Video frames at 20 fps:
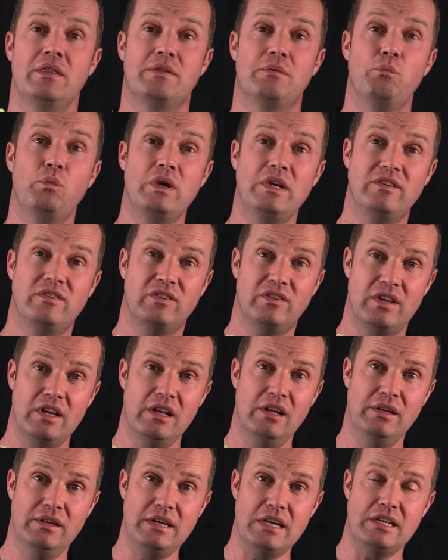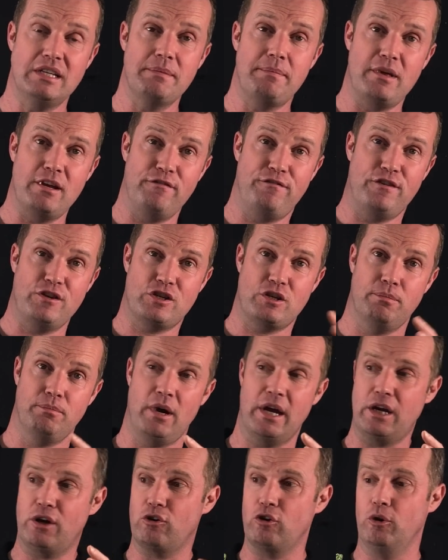we still need the beneficial
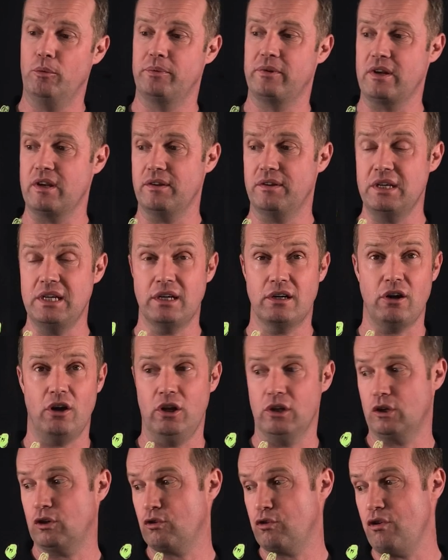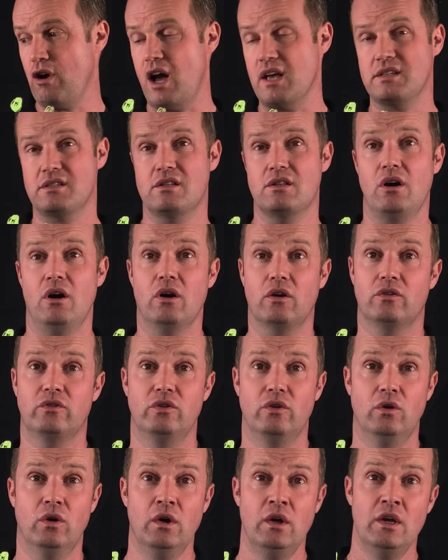microbes and a thing called crosstalk.
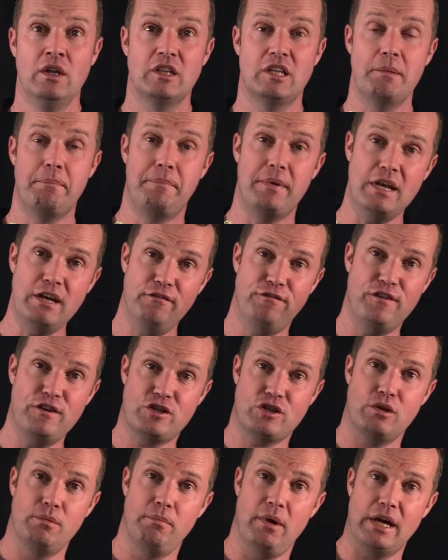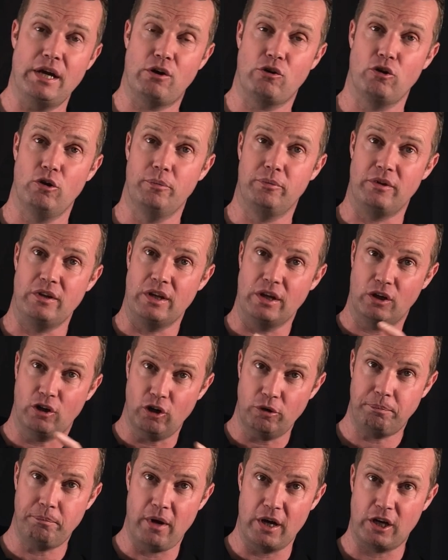So the beneficial microbes in the
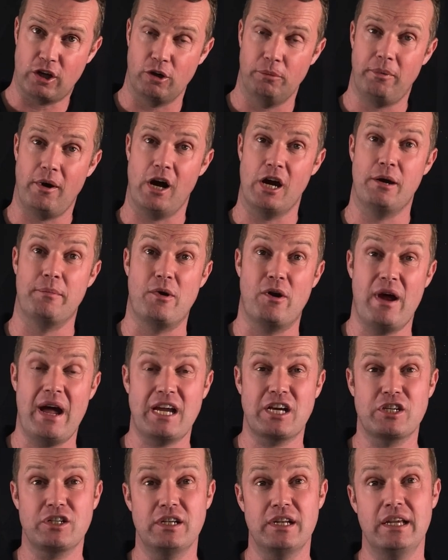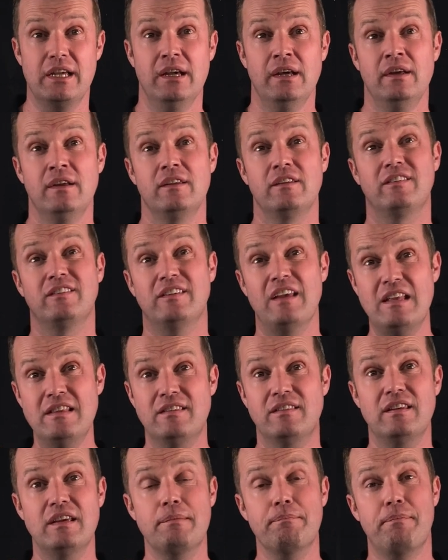gut microbiome are actually
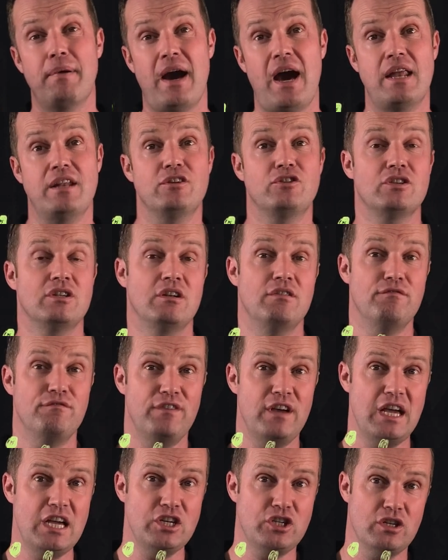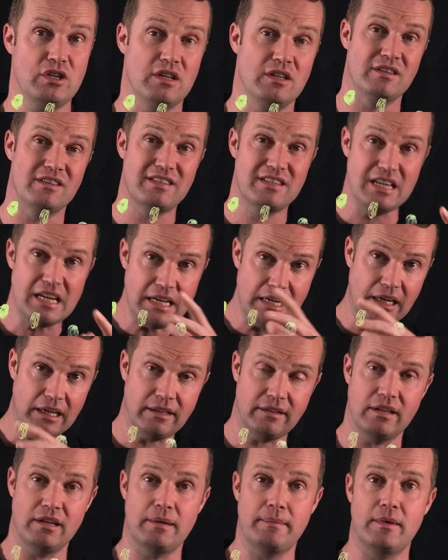sensing pathogen invasion
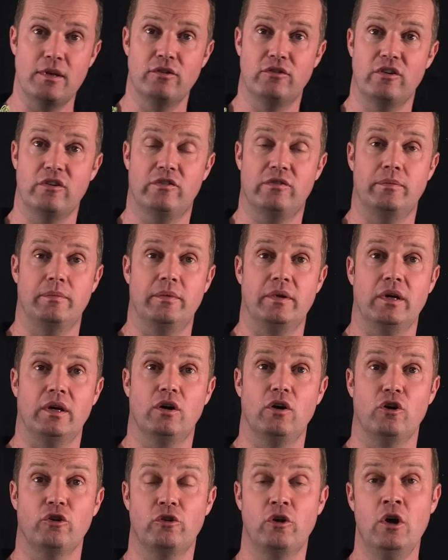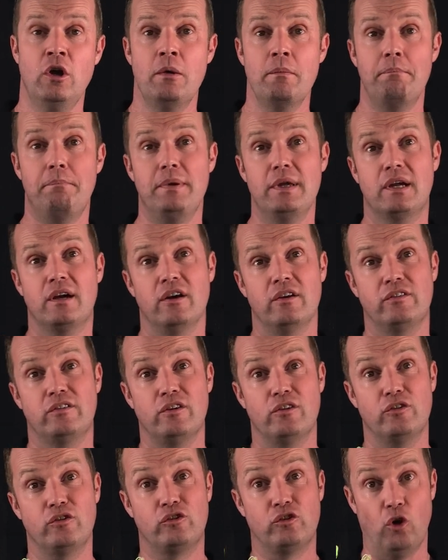signaling to the immune system in the gut. Because
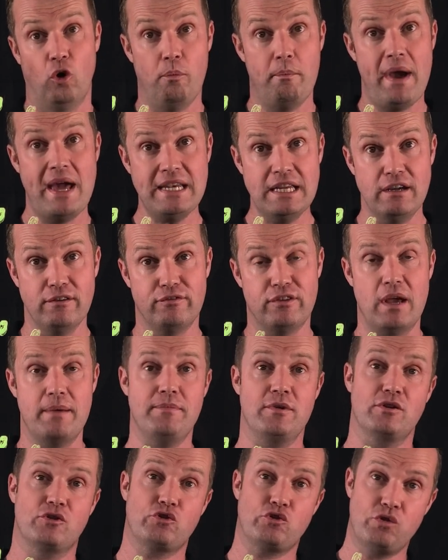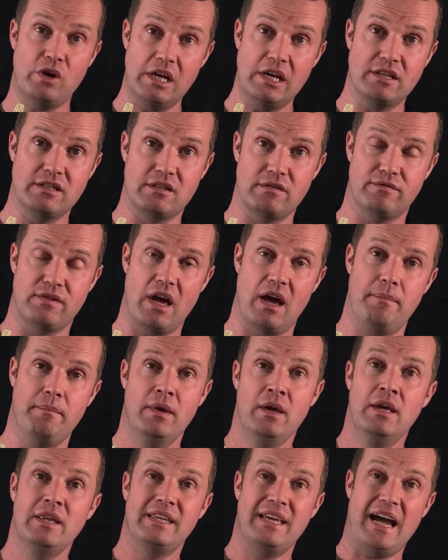there's so many of them, there's trillions of them,
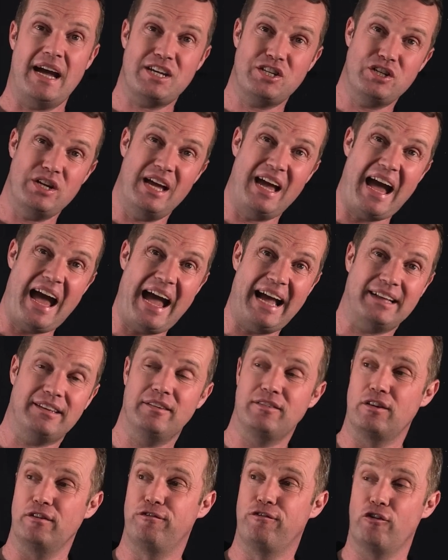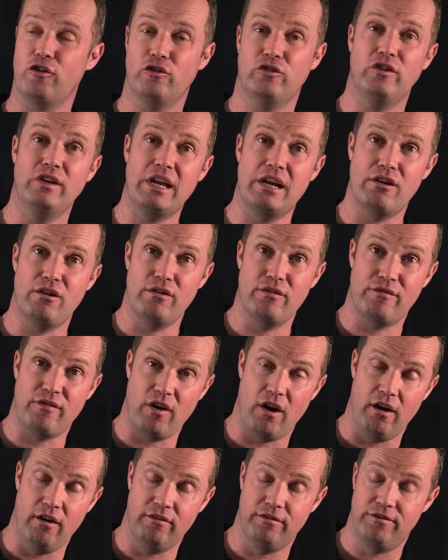they actually act as the first layer
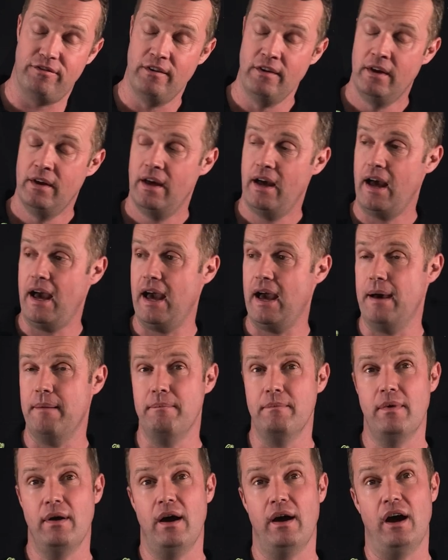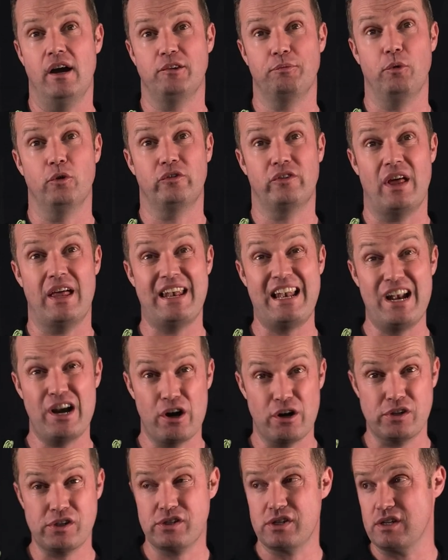of I suppose, an
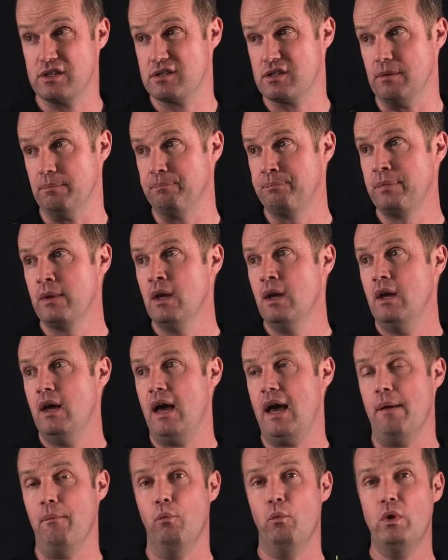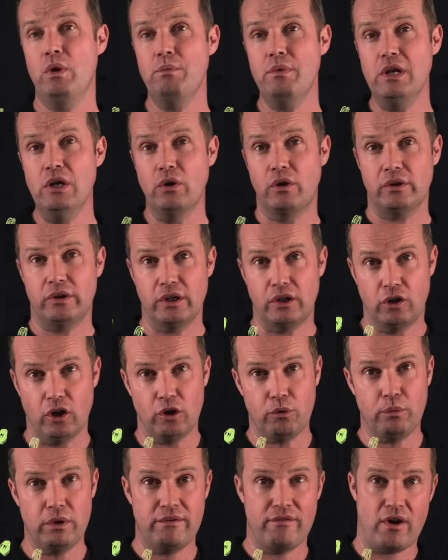alert system. When we look at the
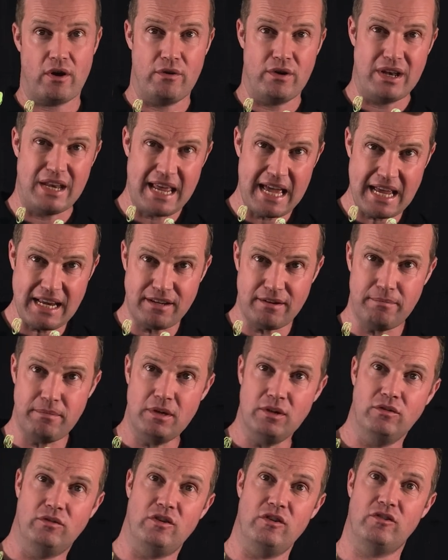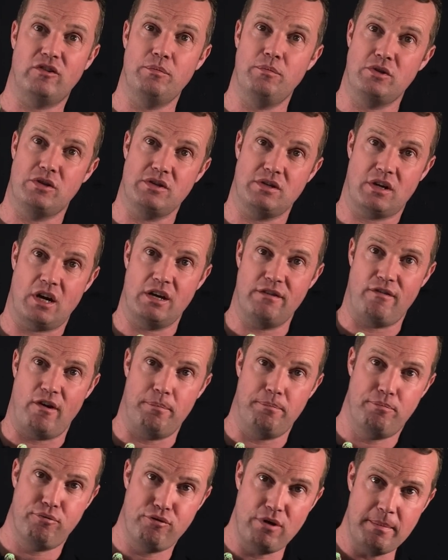gut, we have our innate immune system, which is kind of our
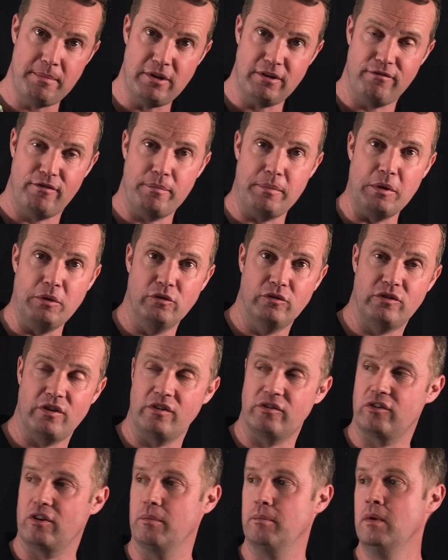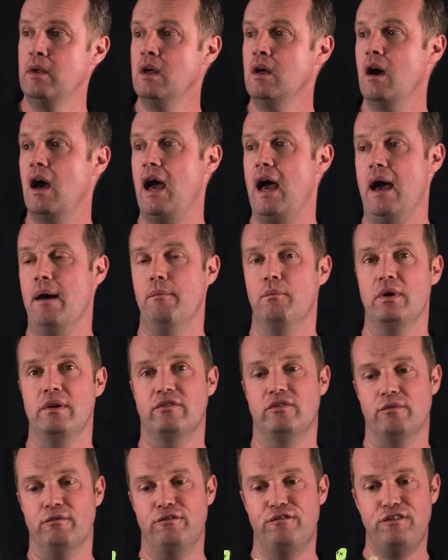primitive immune system. We have
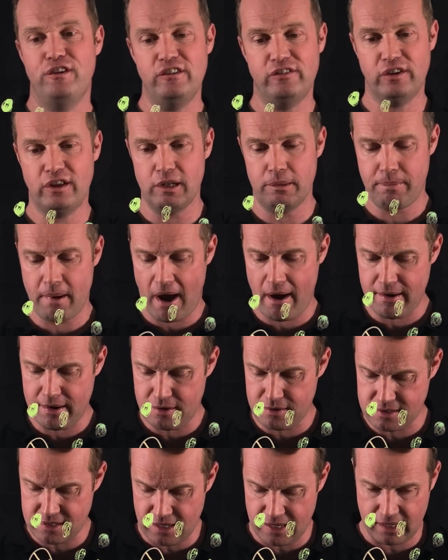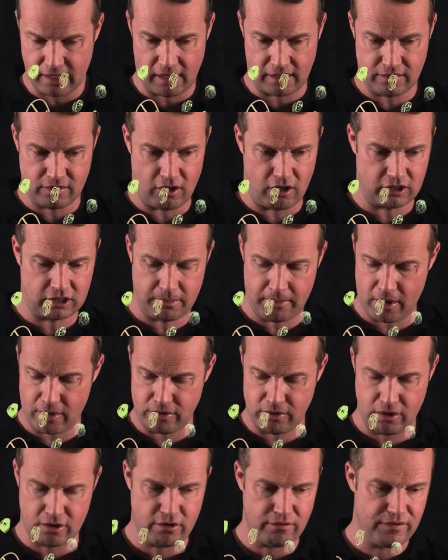some physical barriers, like I talked about
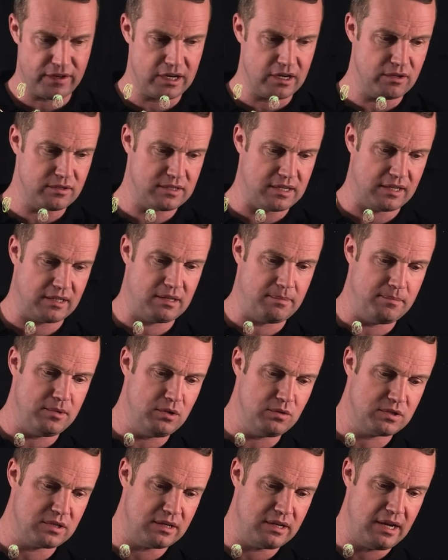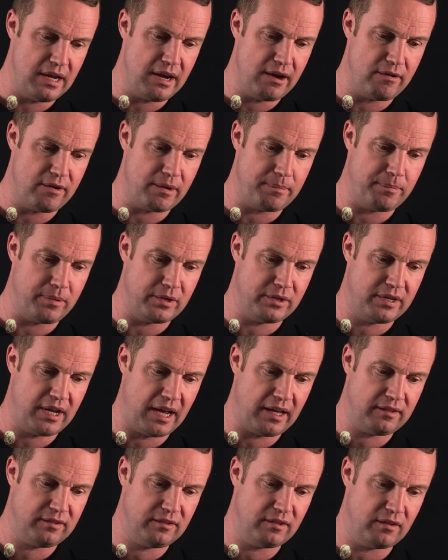in other videos, like the mucin layer that
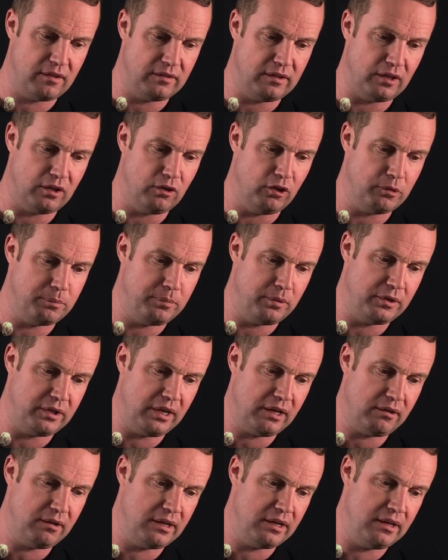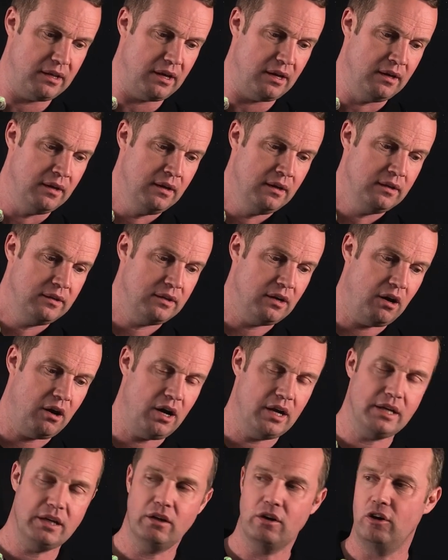protects the gut, particularly in the
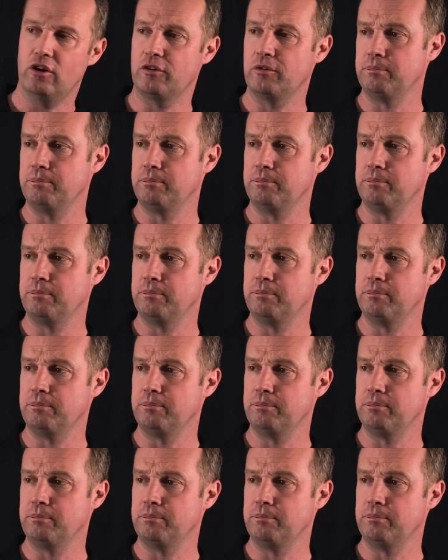hindgut.